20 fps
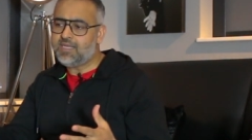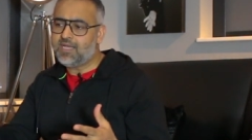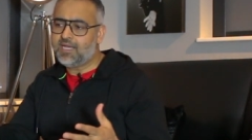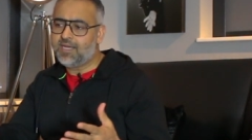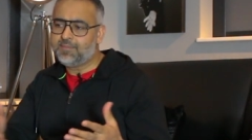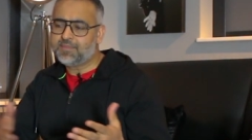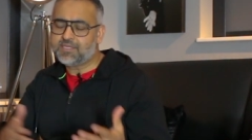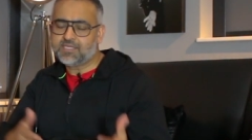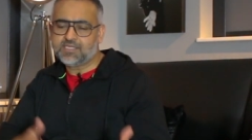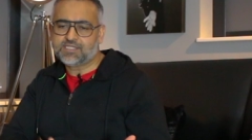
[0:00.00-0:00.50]

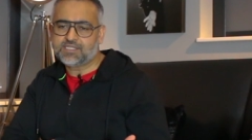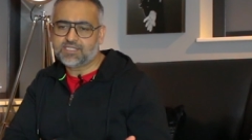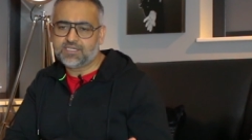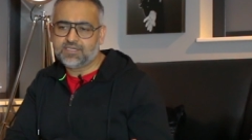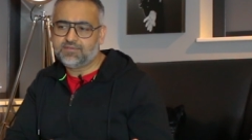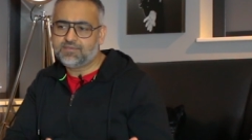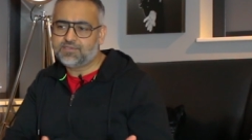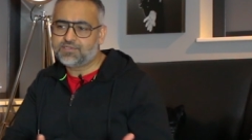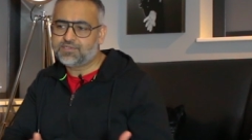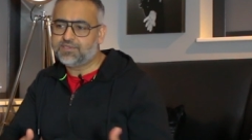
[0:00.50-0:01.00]
um,
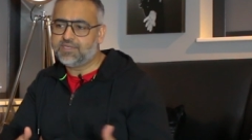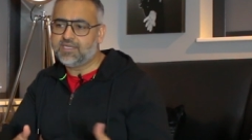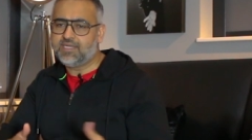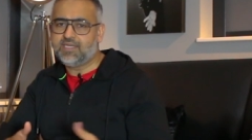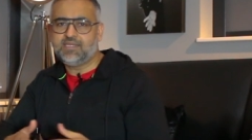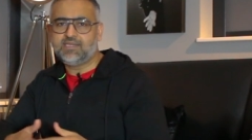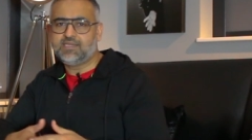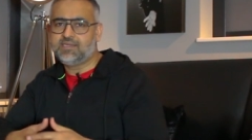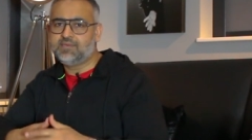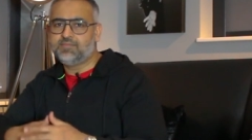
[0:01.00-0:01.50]

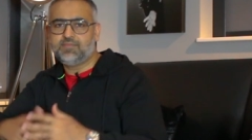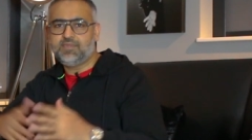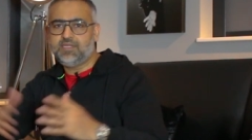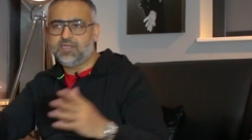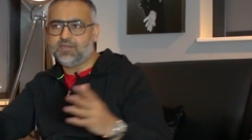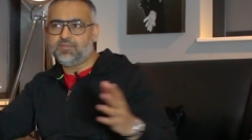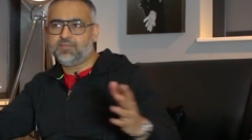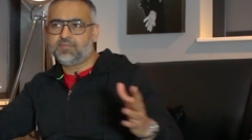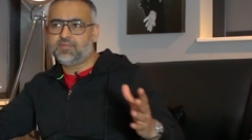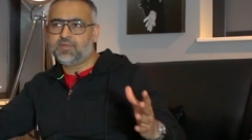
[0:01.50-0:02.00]
conservatory,
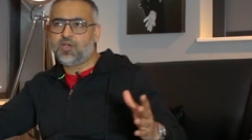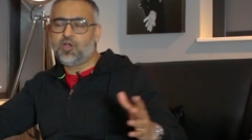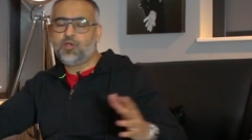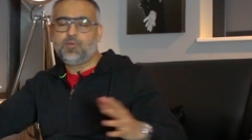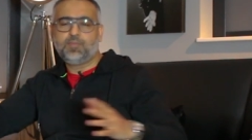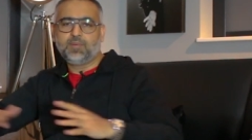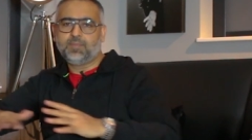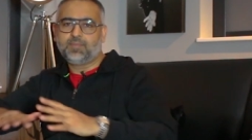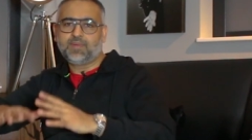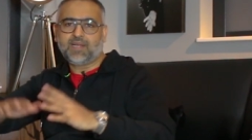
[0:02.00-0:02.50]
you know,
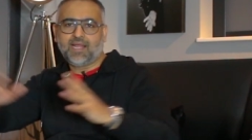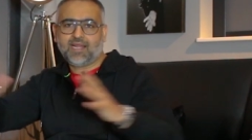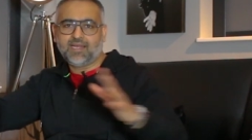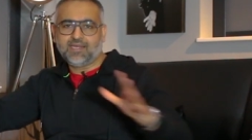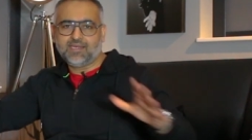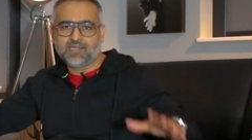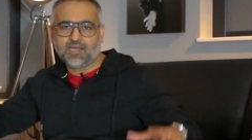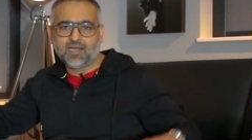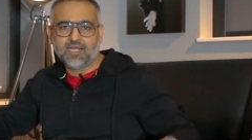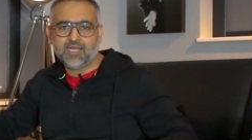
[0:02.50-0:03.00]
open
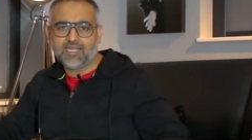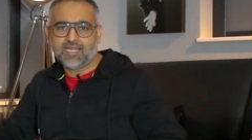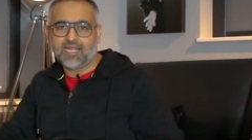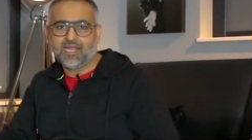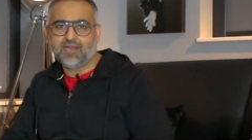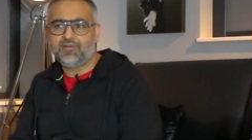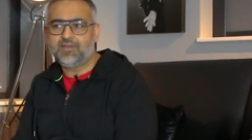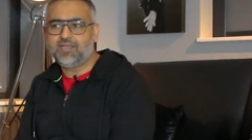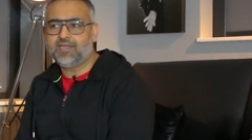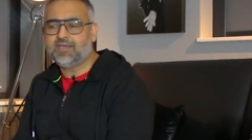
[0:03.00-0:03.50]
plan dining
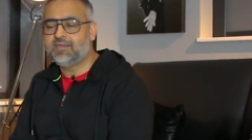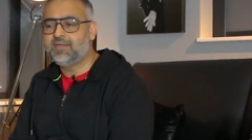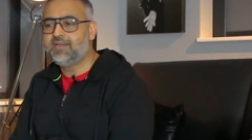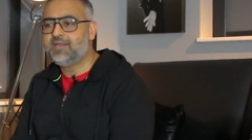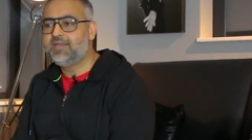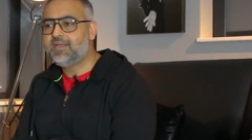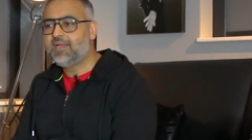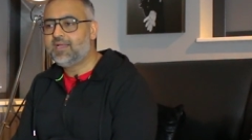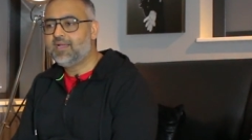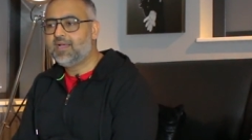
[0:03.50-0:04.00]
area,
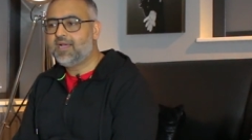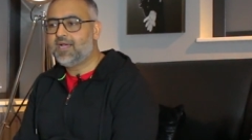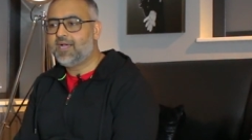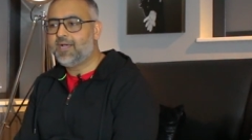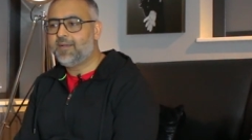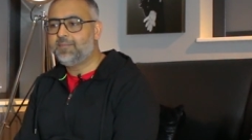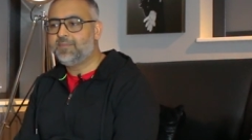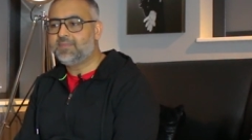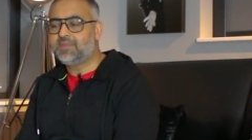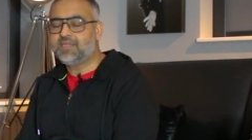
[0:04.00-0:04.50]

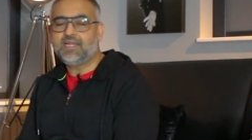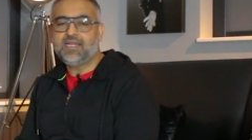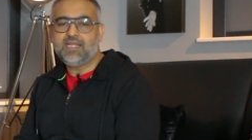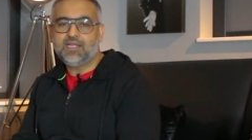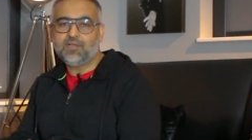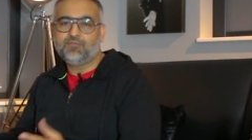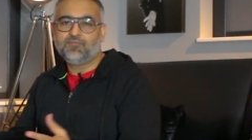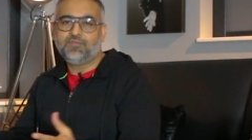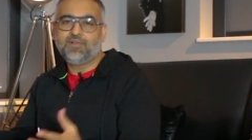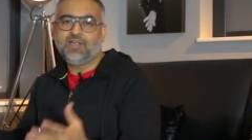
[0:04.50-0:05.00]
um, then
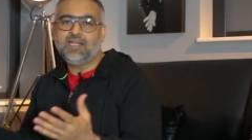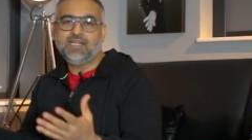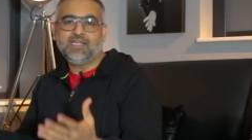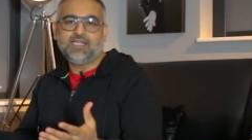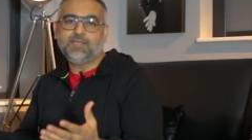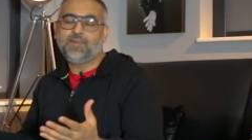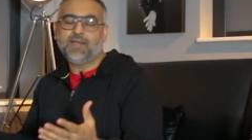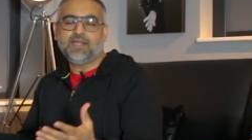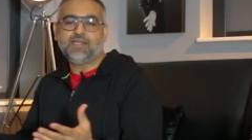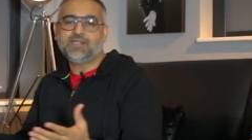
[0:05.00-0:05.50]
it really
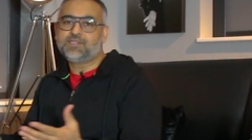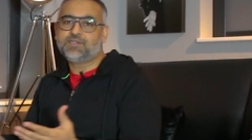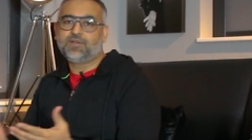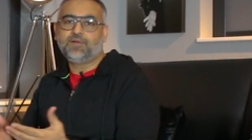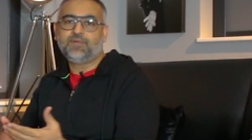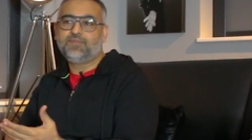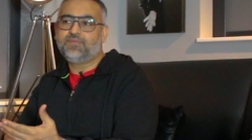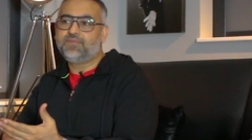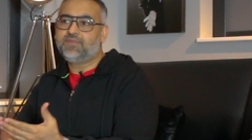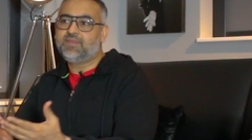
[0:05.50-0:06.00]
depends
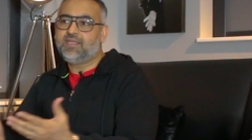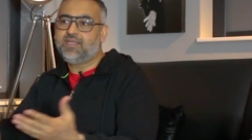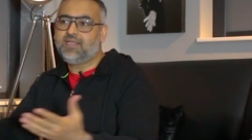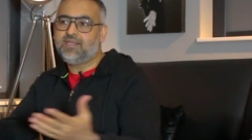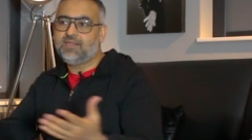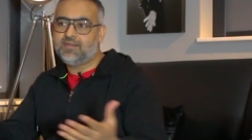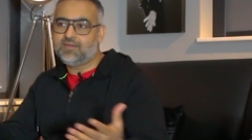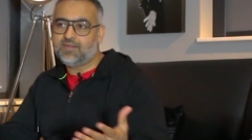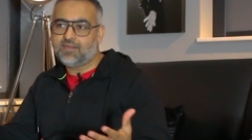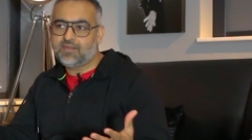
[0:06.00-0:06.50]
on
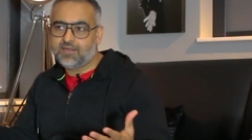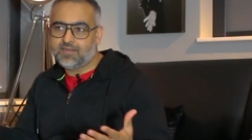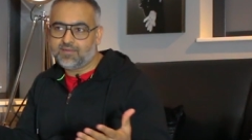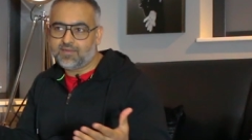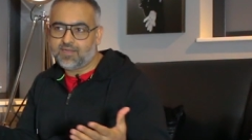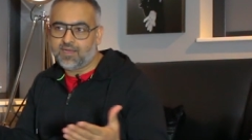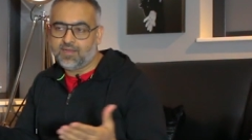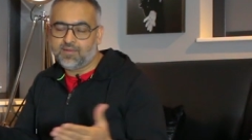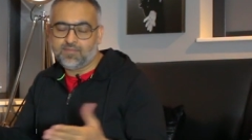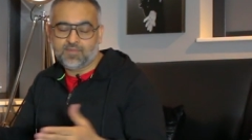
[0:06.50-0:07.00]
the
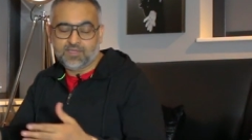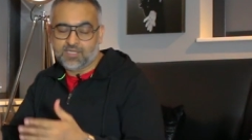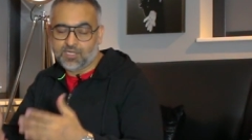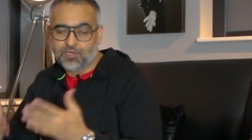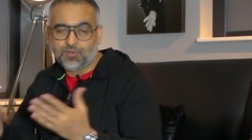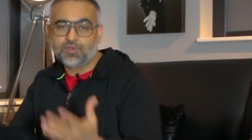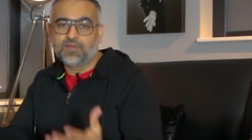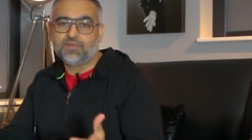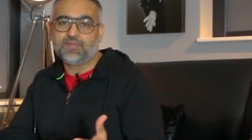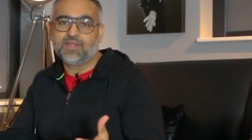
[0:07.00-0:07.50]
uh, the
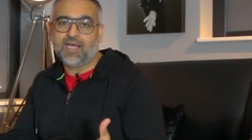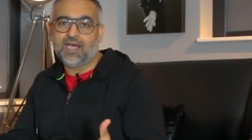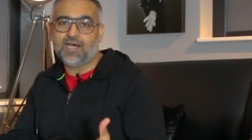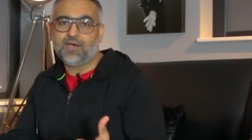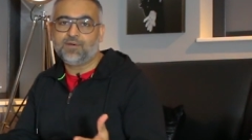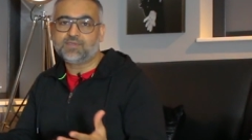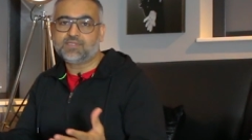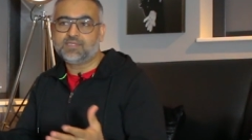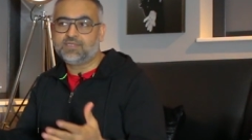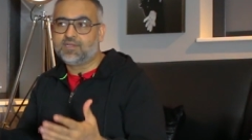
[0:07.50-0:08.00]
look of the
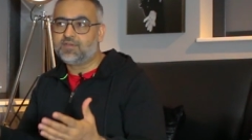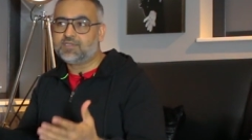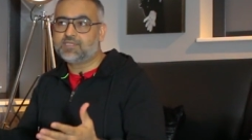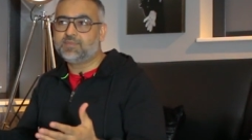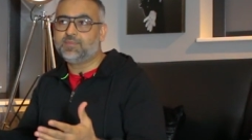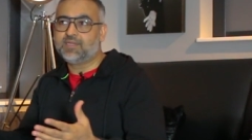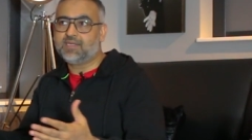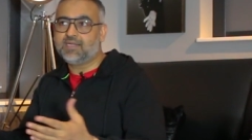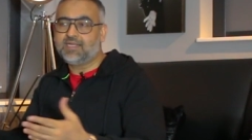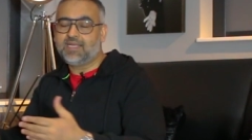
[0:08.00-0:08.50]
house and
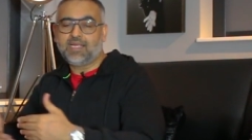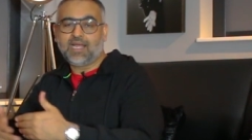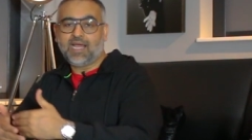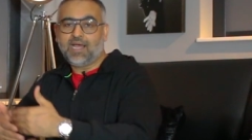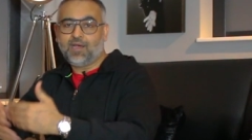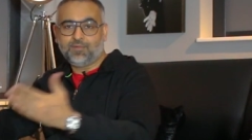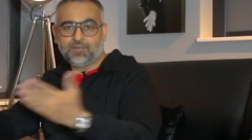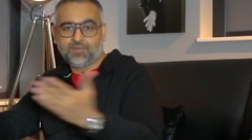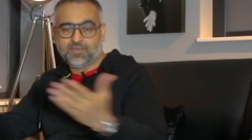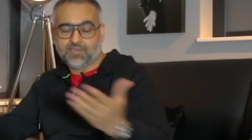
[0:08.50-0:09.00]
ultimately
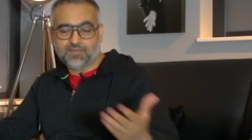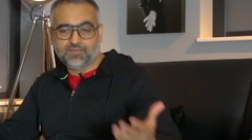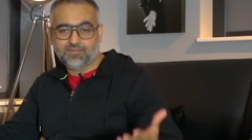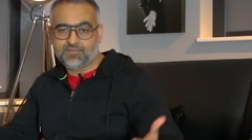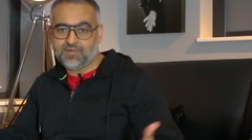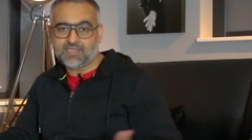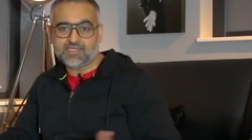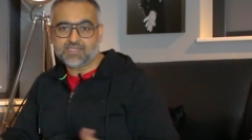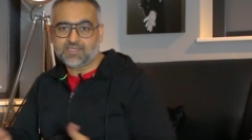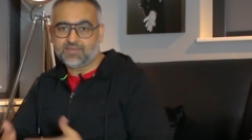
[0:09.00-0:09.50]
how the
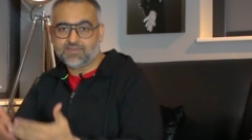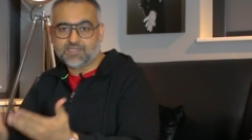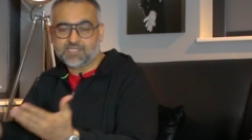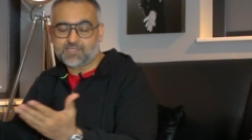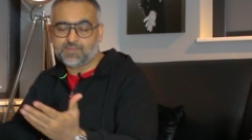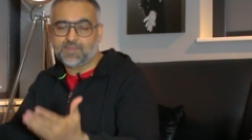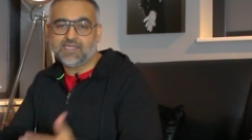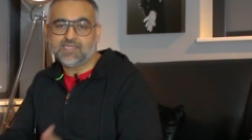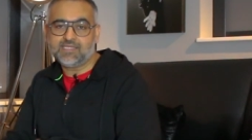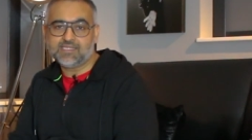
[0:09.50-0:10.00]
rest of the
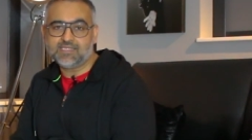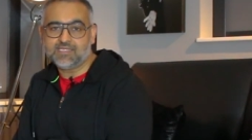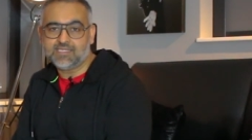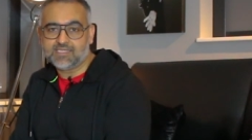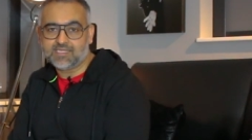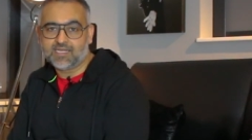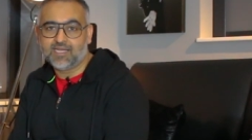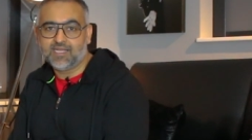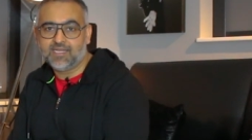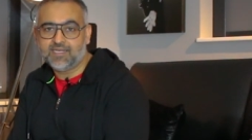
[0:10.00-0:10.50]
space is
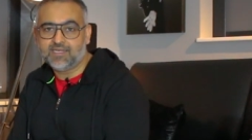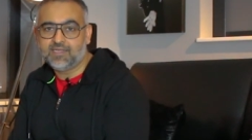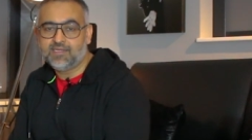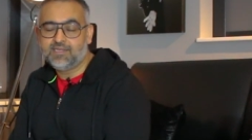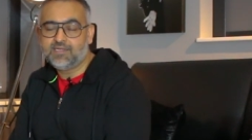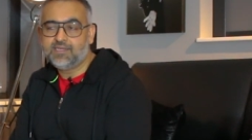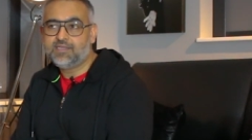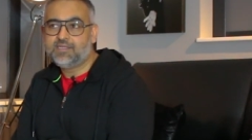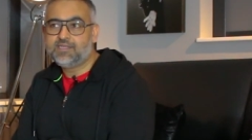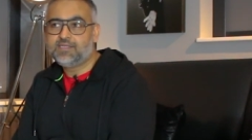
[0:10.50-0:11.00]
designed.
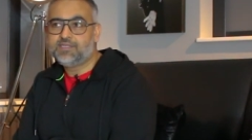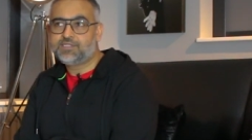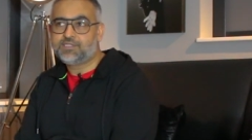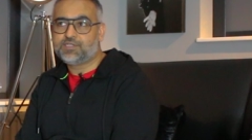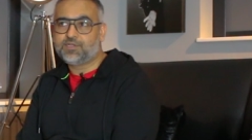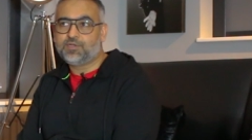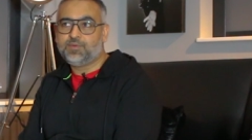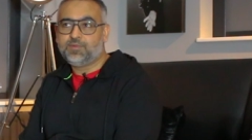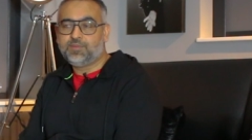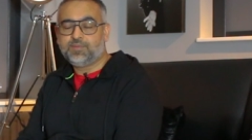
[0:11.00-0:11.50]

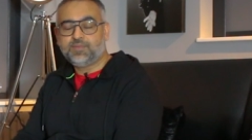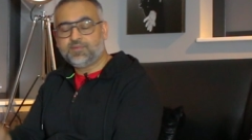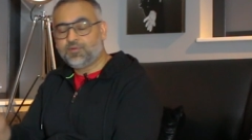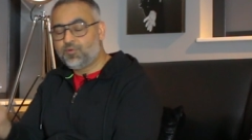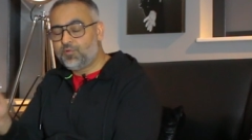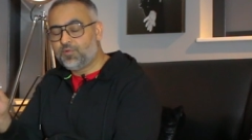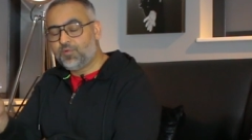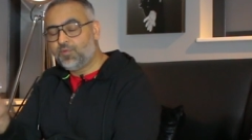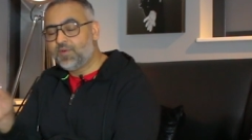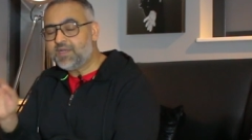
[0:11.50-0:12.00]
So
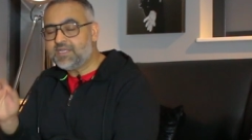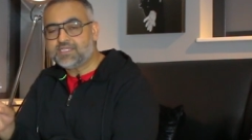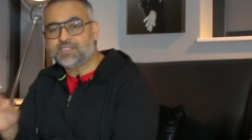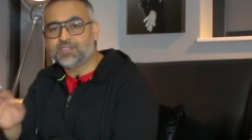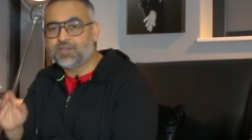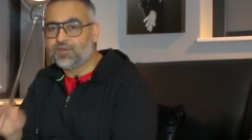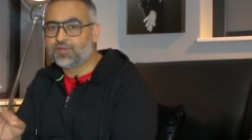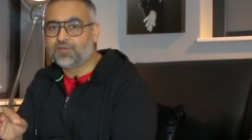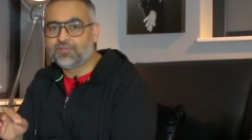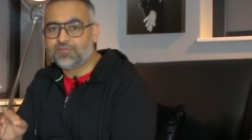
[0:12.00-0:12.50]
always
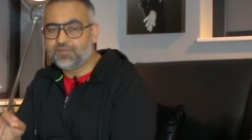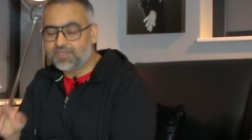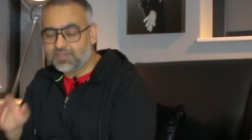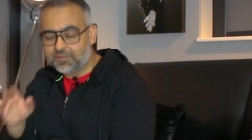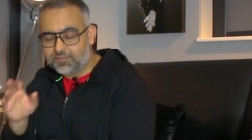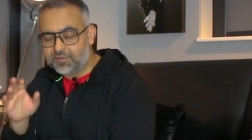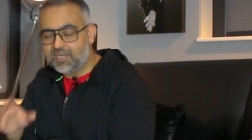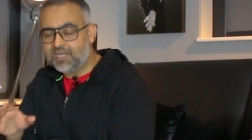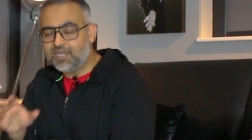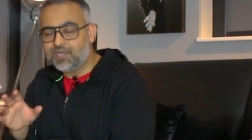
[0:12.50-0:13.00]
start off with
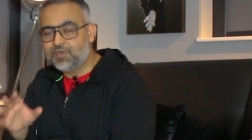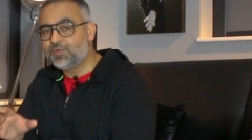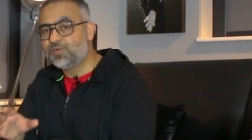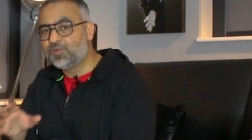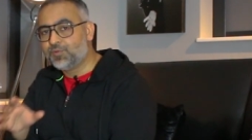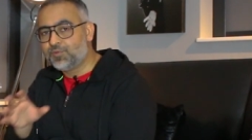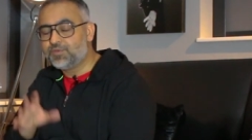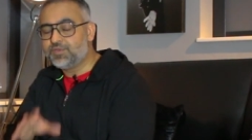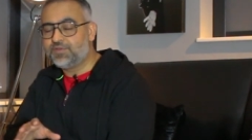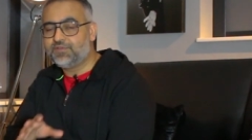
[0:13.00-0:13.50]
a really
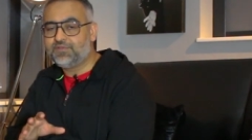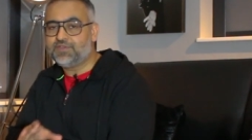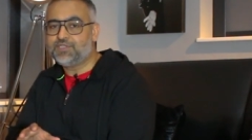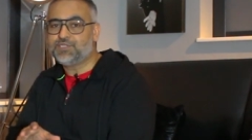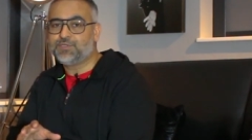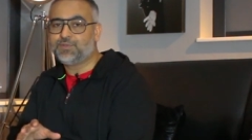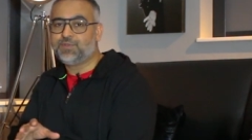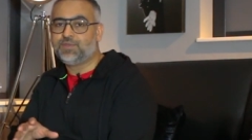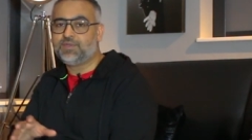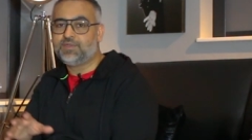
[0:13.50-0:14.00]
good
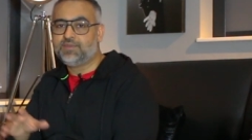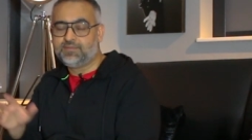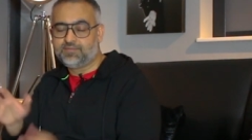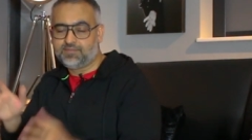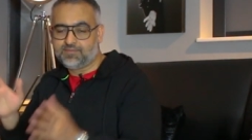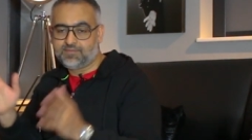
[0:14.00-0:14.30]
audiovisual